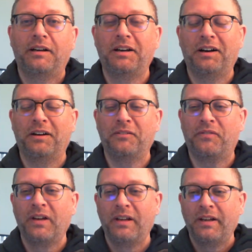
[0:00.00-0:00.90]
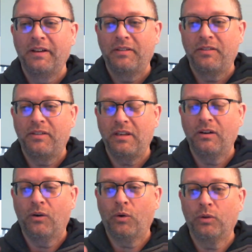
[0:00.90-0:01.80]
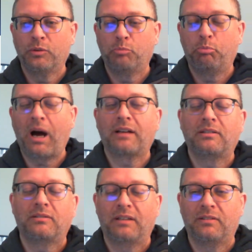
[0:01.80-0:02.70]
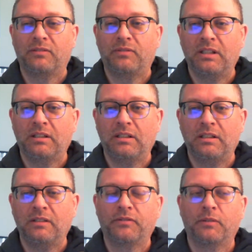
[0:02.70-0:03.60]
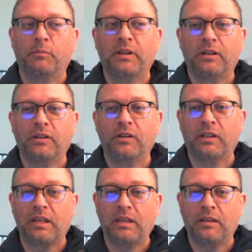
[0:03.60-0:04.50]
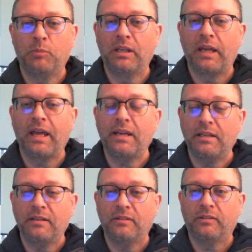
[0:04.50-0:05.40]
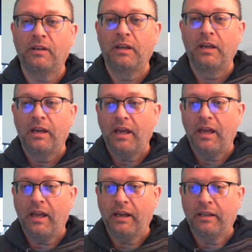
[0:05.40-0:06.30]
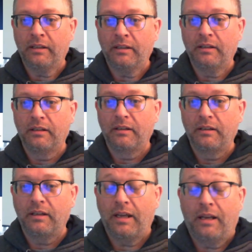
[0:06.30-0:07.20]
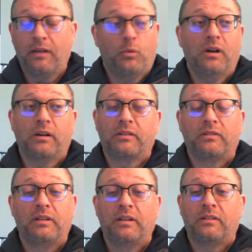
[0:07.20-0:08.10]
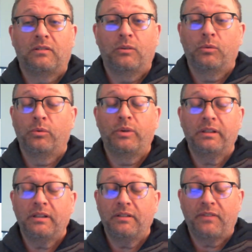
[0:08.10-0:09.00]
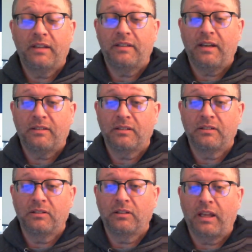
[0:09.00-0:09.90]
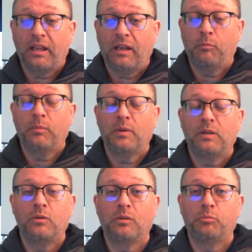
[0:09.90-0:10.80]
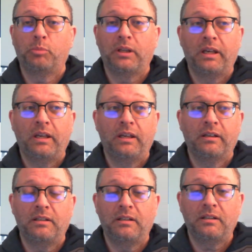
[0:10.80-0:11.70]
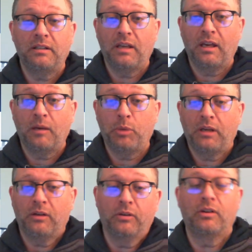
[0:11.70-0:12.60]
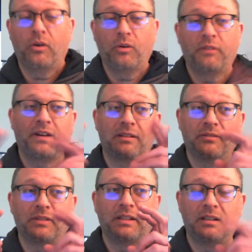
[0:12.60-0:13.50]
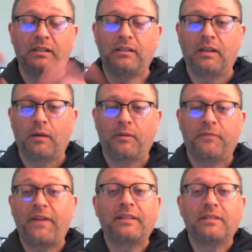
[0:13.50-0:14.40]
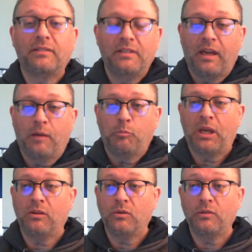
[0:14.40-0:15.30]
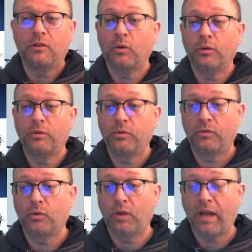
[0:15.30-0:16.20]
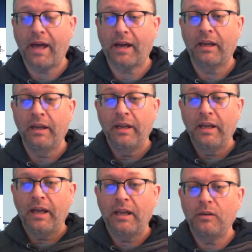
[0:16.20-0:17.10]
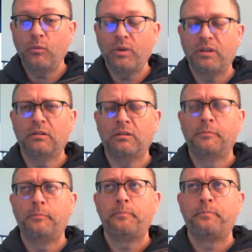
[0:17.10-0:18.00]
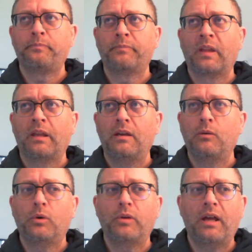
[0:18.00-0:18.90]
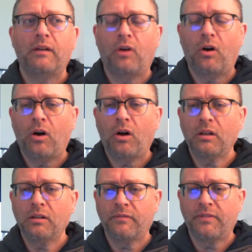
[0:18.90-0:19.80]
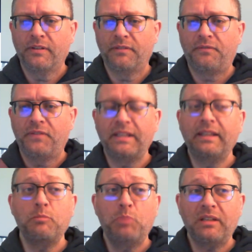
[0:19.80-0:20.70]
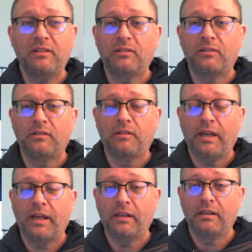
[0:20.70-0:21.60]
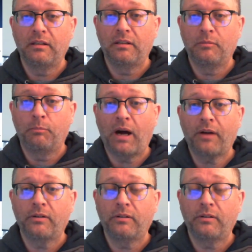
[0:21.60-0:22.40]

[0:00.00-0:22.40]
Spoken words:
of the old box sets of D&D from the early mid 80s. And it works. It's a really fantastic little game. You can play a D&D campaign, or effectively a fantasy campaign using Old School Hack, and it won't have all of the fiddly bits that modern